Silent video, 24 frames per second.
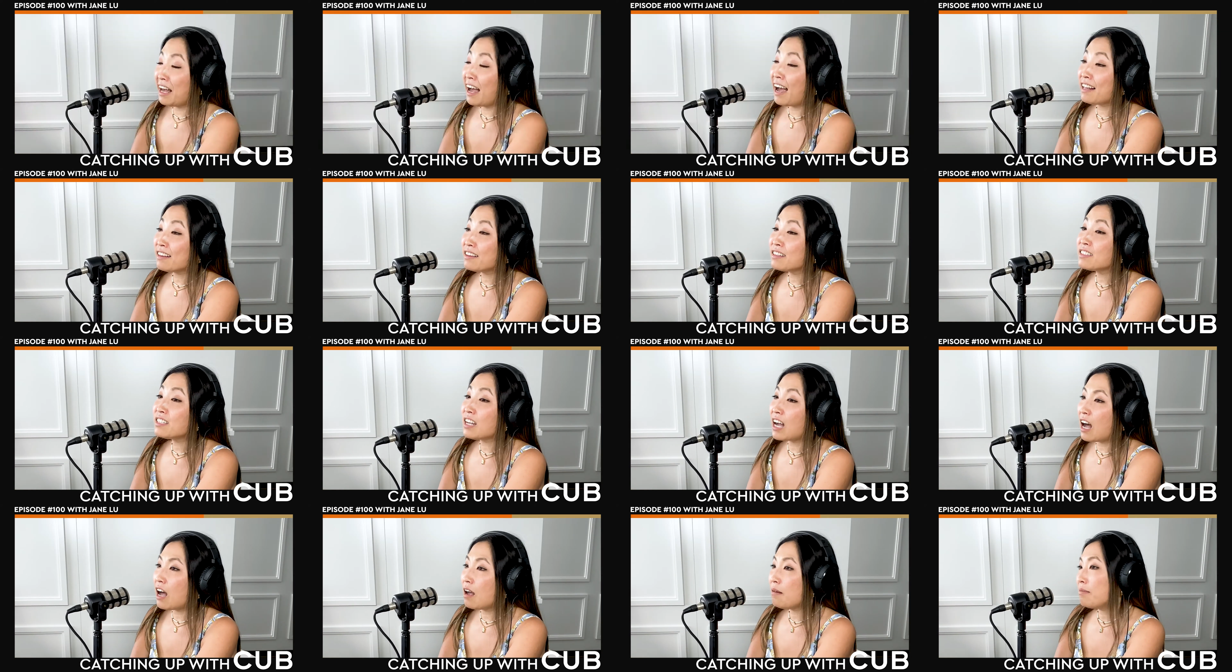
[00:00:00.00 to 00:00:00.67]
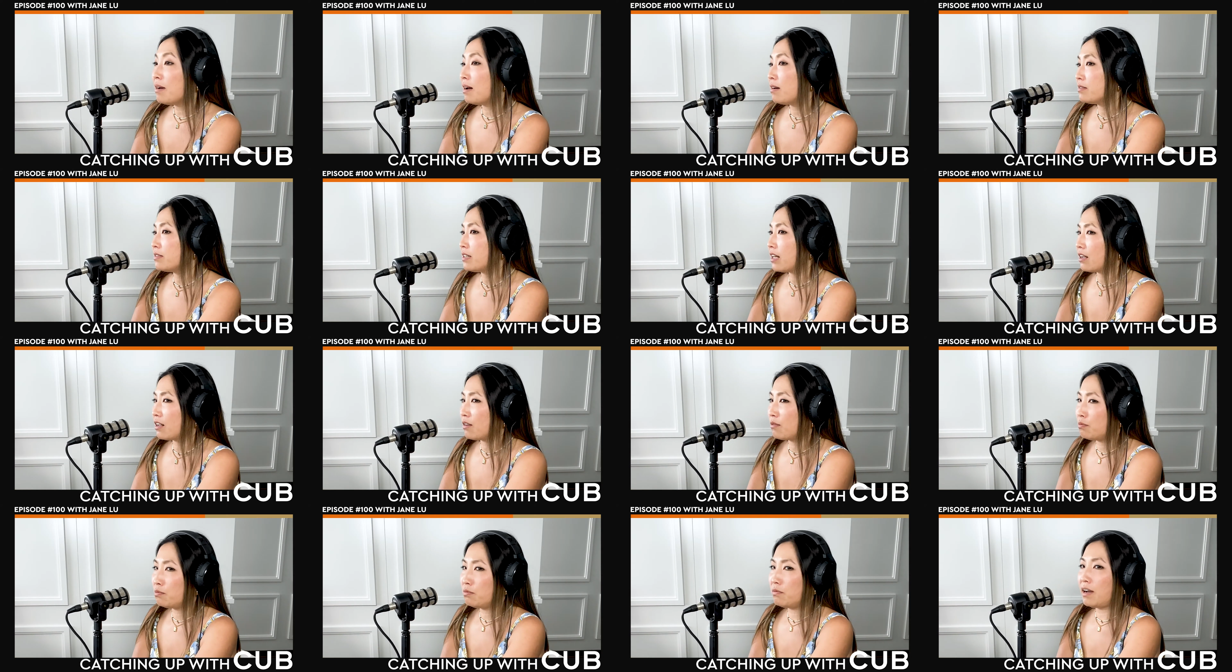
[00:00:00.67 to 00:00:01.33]
at the time I was
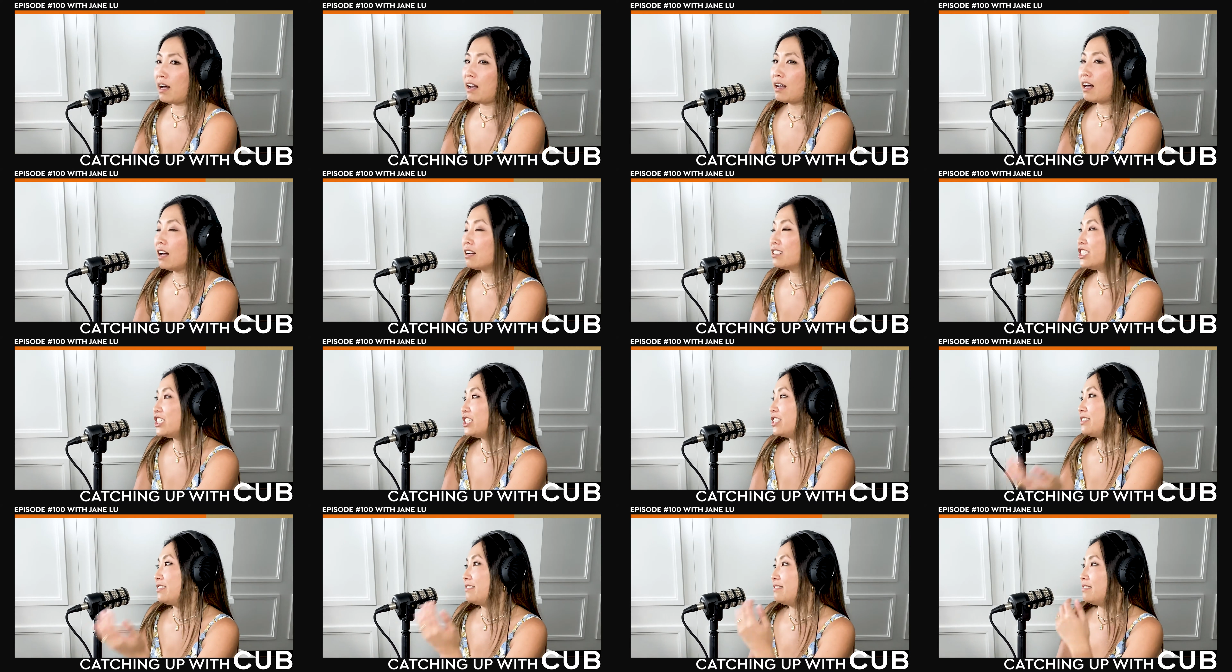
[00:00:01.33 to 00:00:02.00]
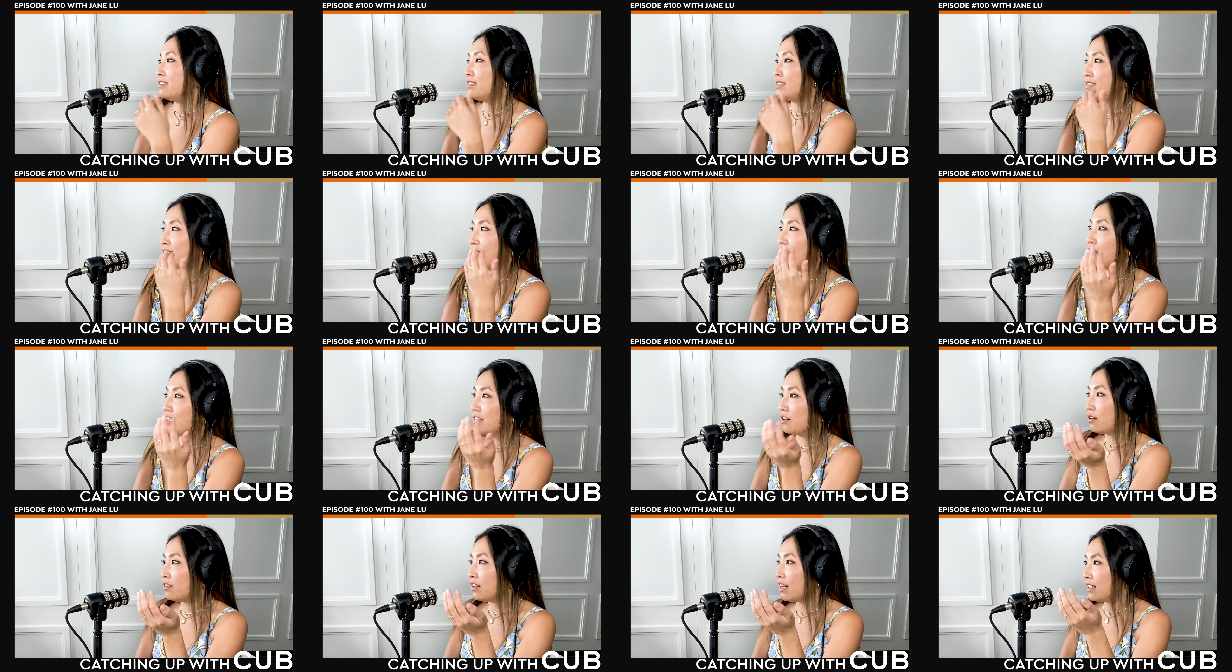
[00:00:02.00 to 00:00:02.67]
like, I can't just start
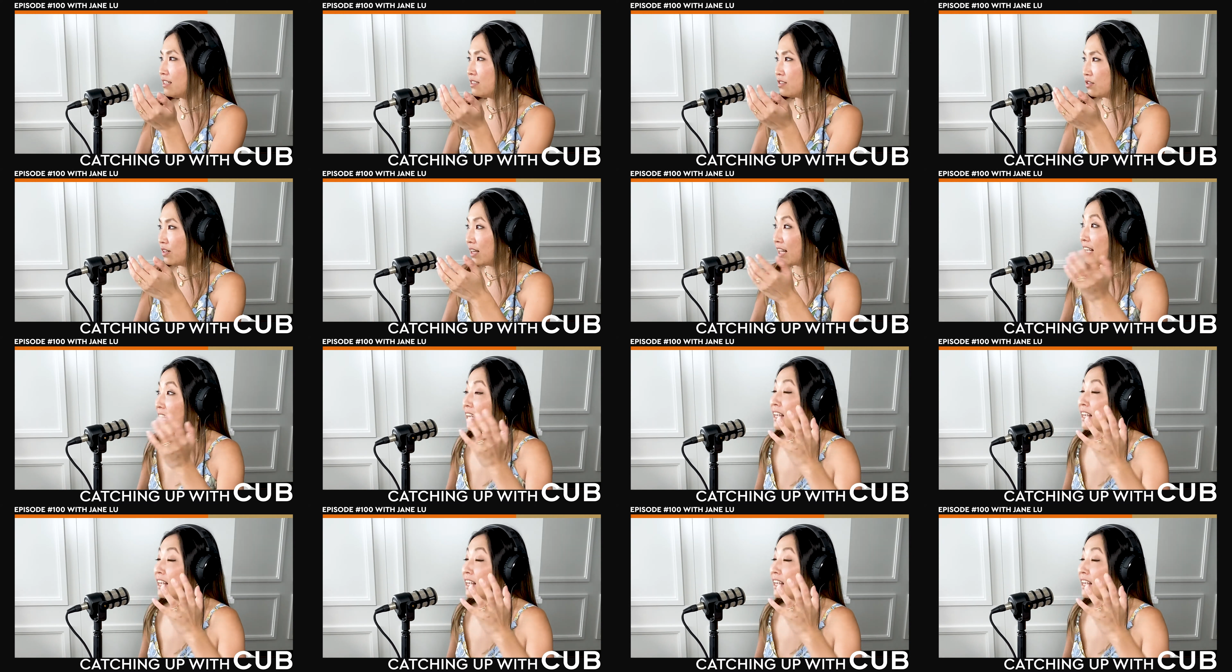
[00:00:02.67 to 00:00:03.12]
an online store. Like